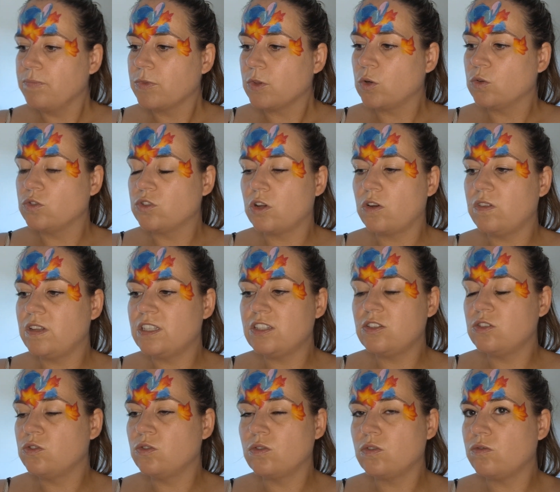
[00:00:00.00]
Also, this is
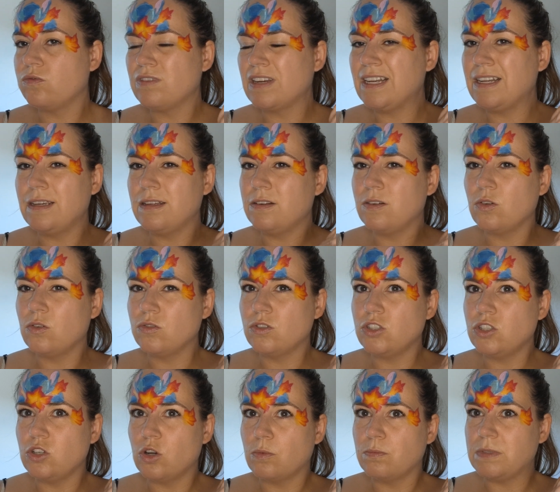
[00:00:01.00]
not really an
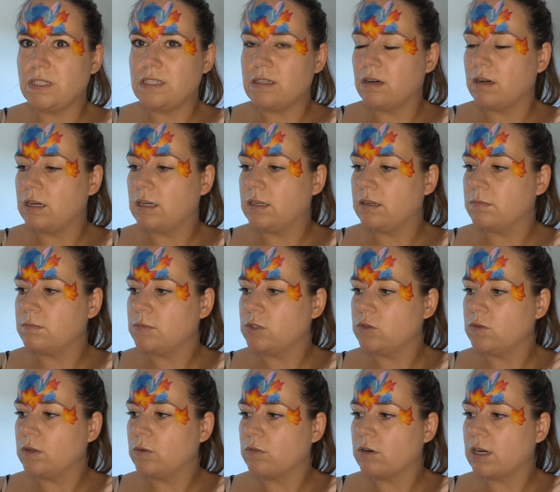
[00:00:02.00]
on-the-job design I'm
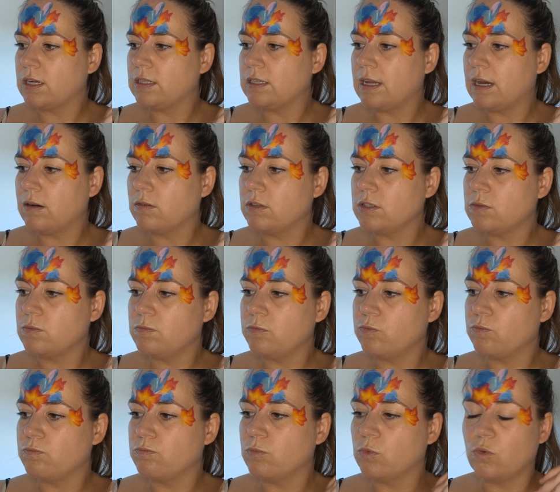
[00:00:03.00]
doing right now. It's
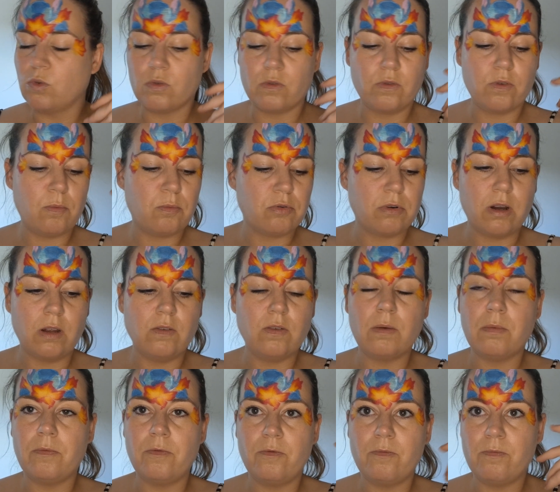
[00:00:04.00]
more of a
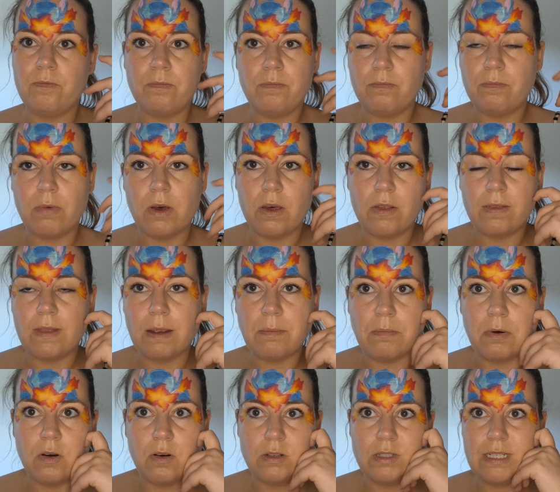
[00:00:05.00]
private birthday
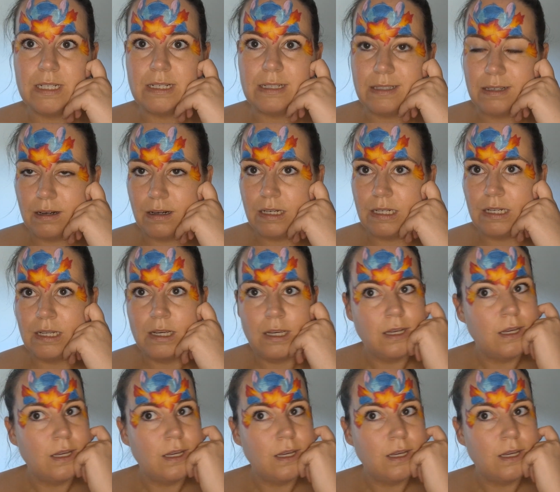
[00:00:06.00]
party design,